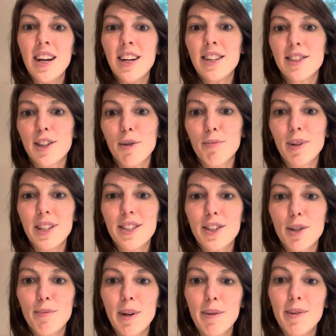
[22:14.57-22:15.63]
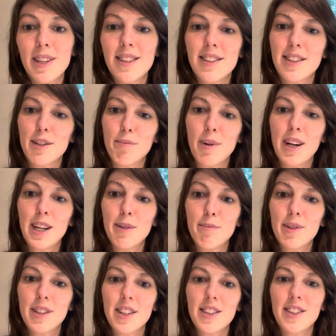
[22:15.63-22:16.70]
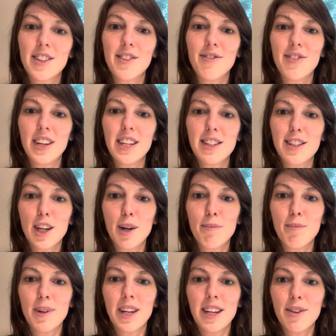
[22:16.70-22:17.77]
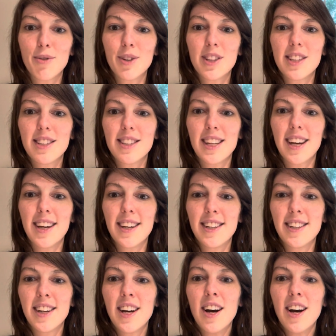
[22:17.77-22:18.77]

So place your baby in the supine position, face up, and with his head